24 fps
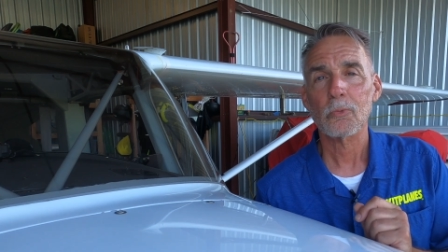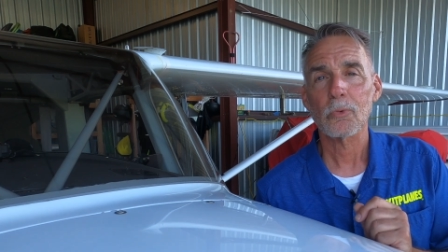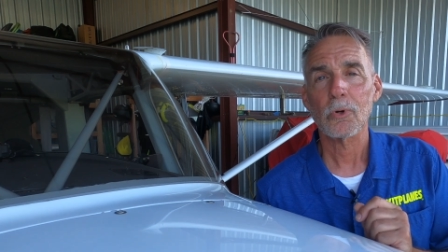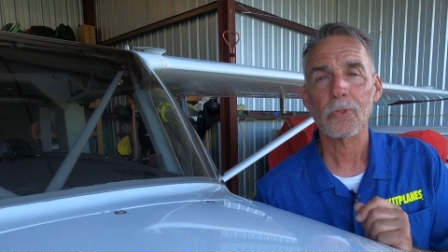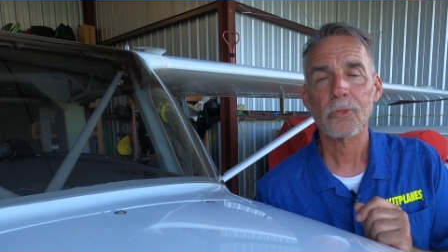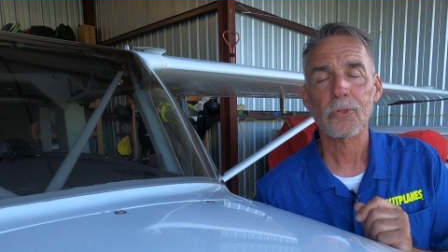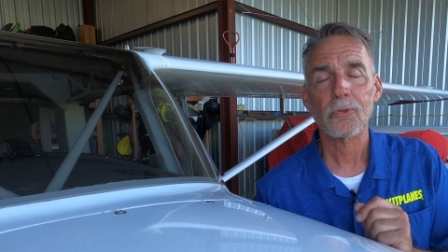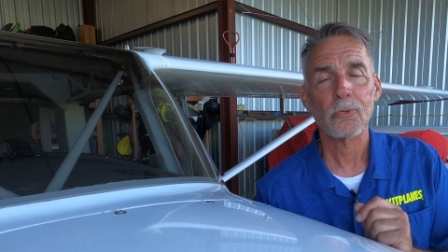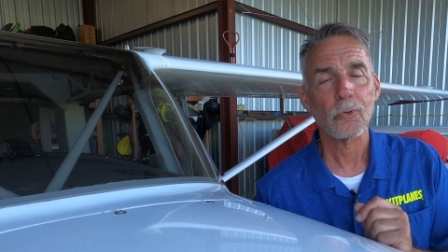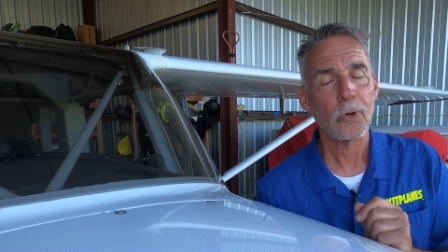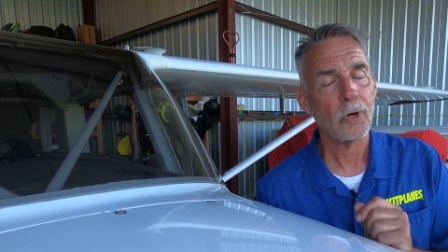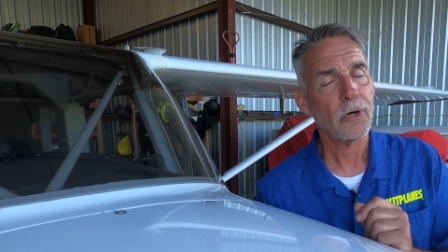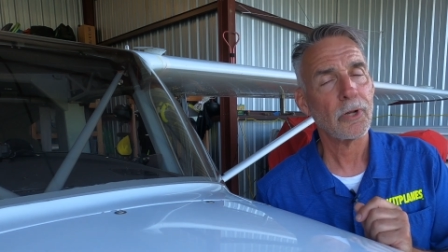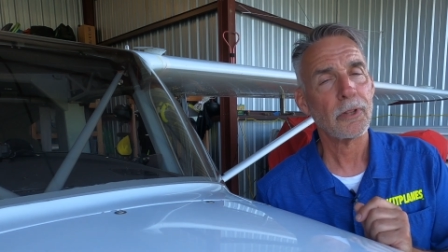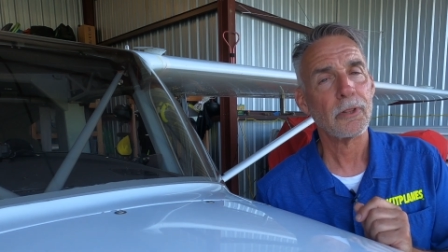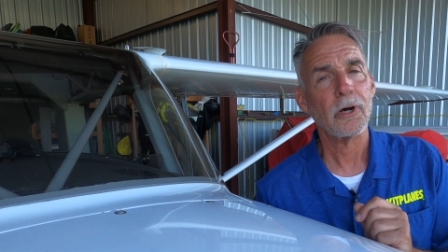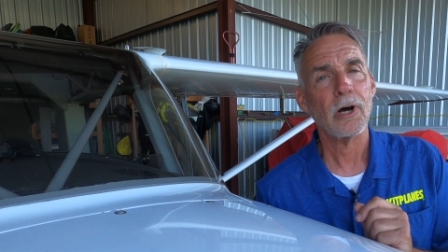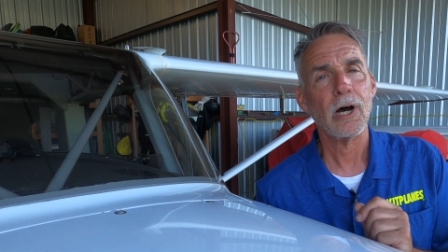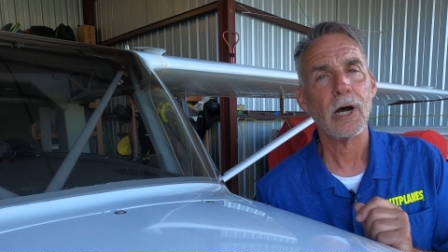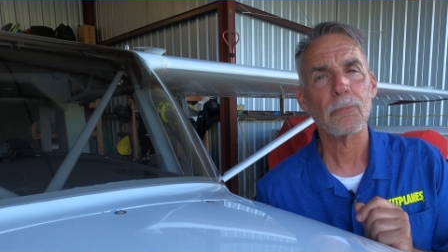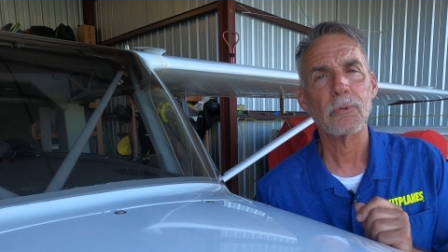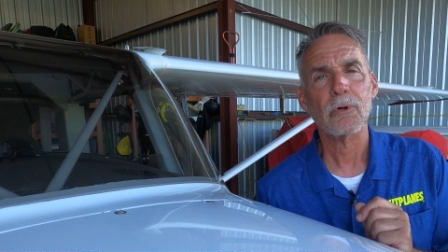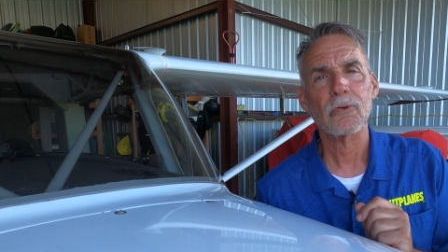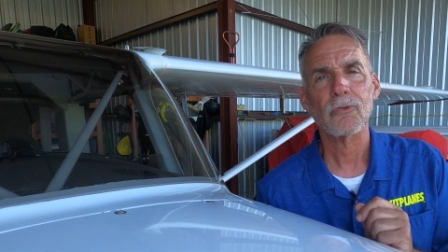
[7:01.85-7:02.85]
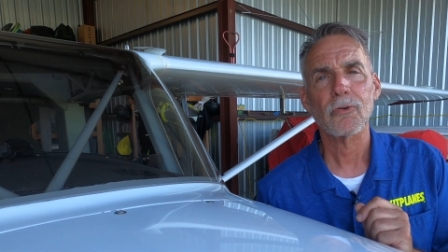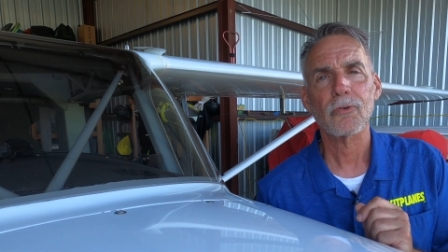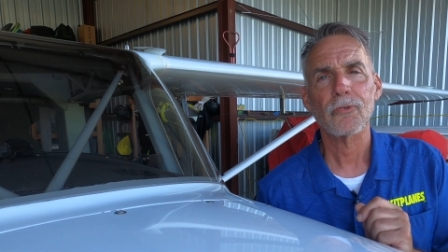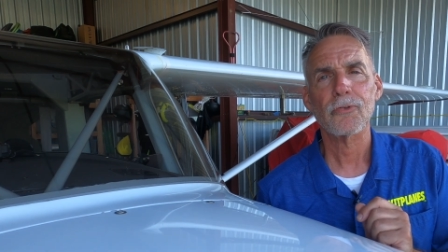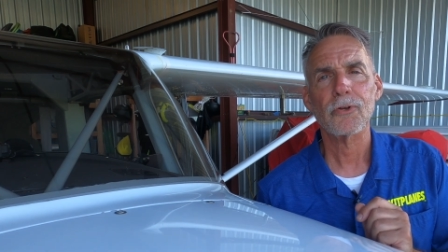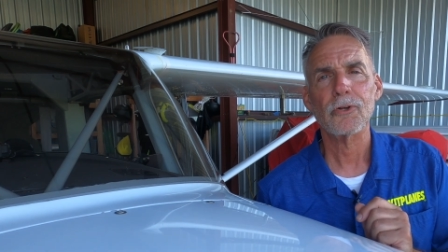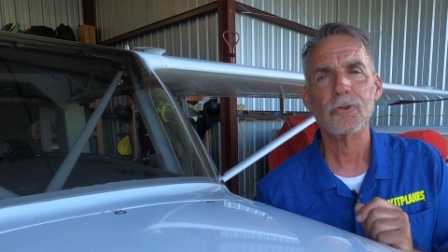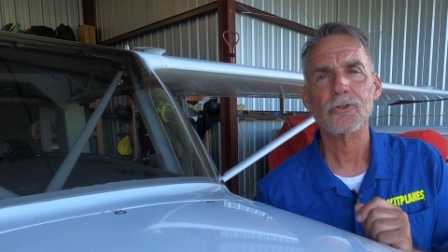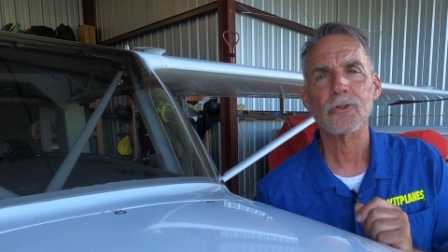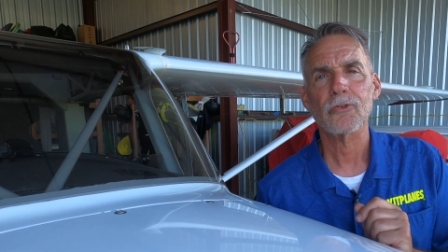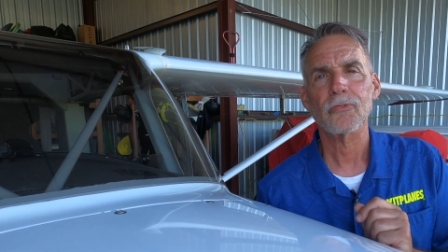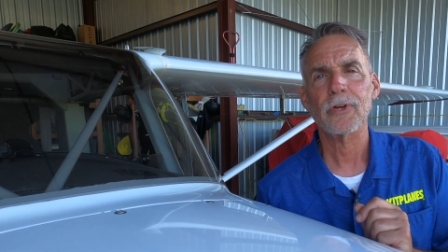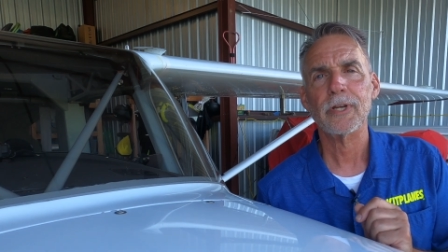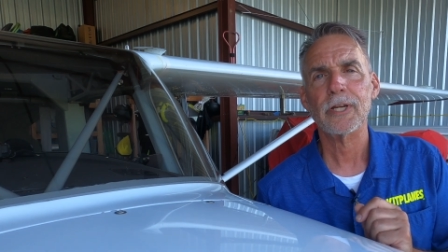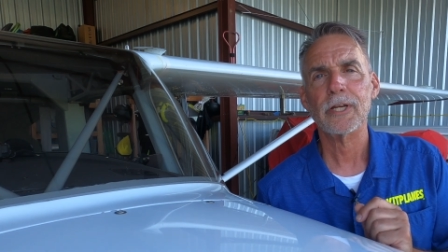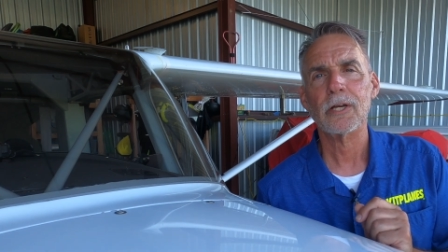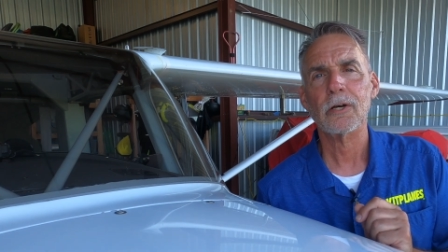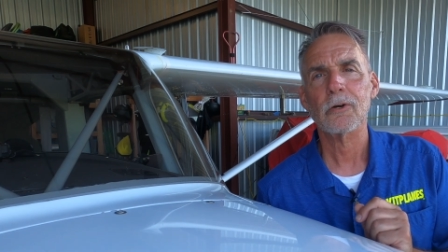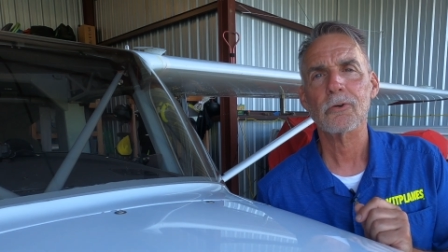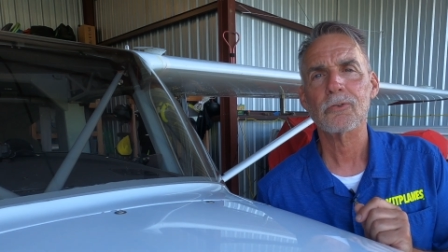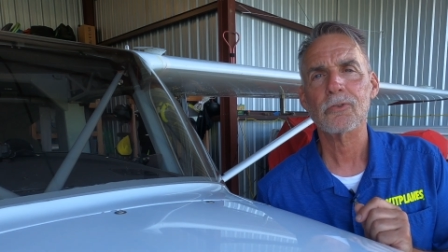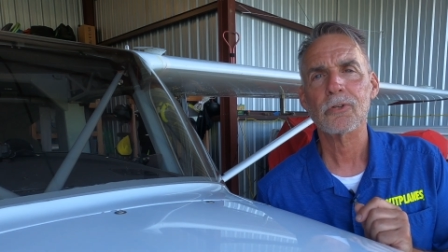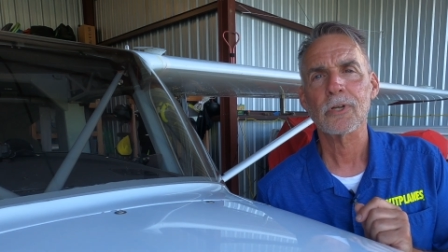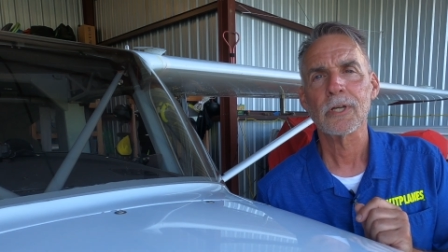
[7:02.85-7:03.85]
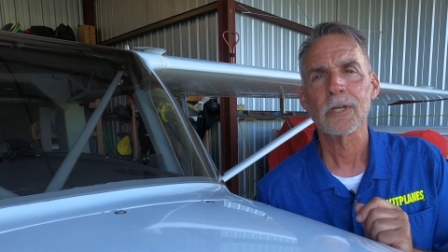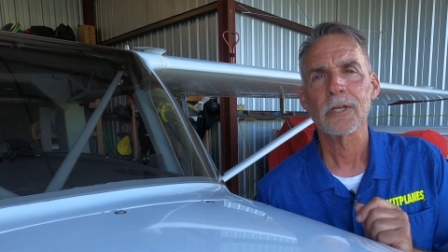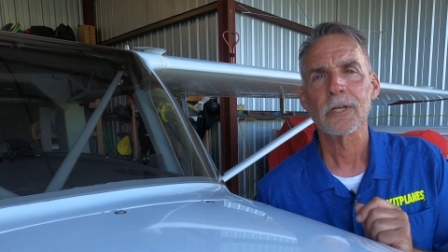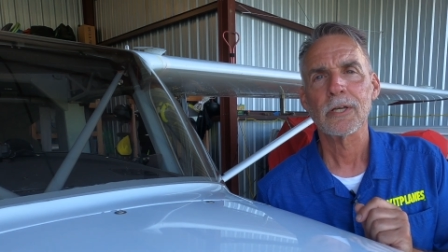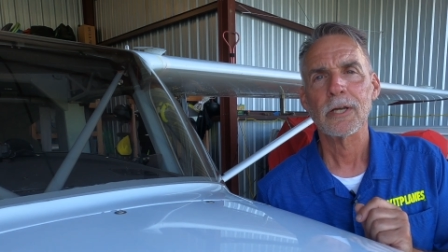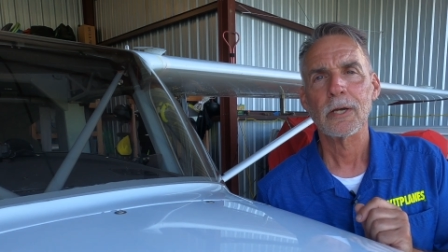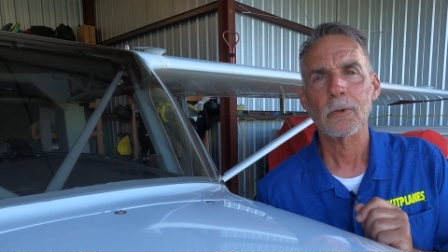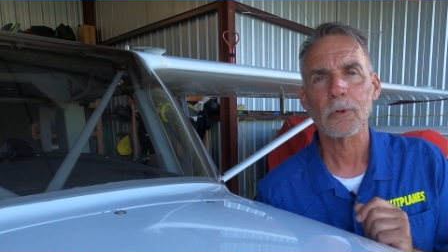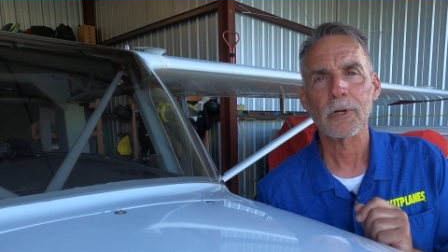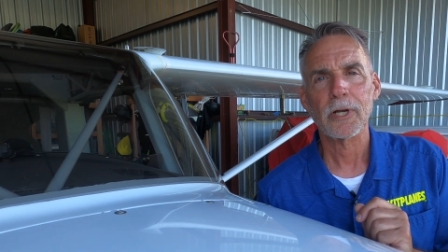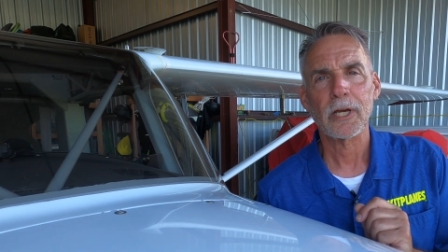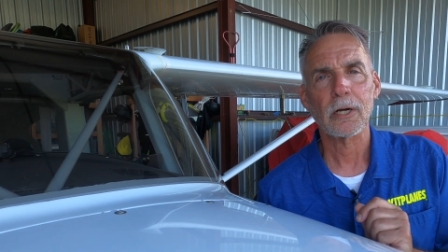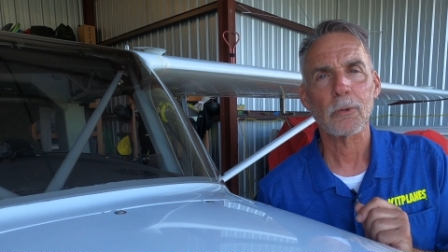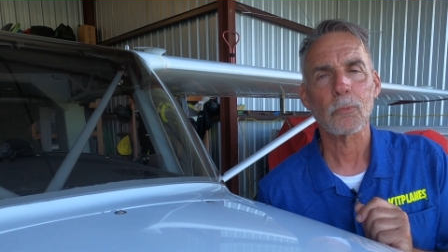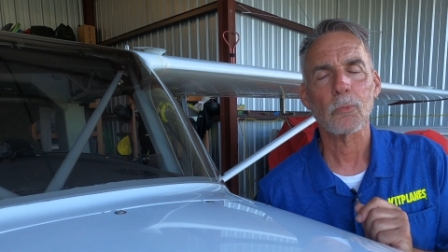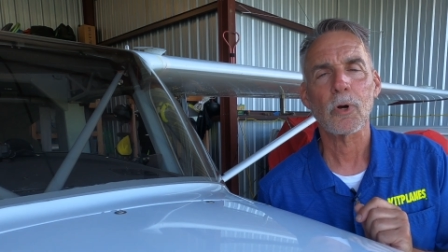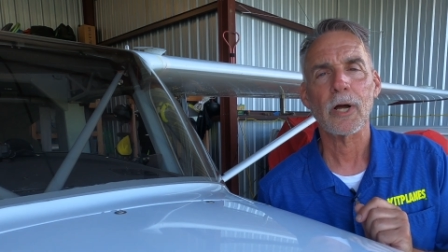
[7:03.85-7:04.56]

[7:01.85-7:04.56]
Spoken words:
We'll throw it in the hopper for future videos. We'll get them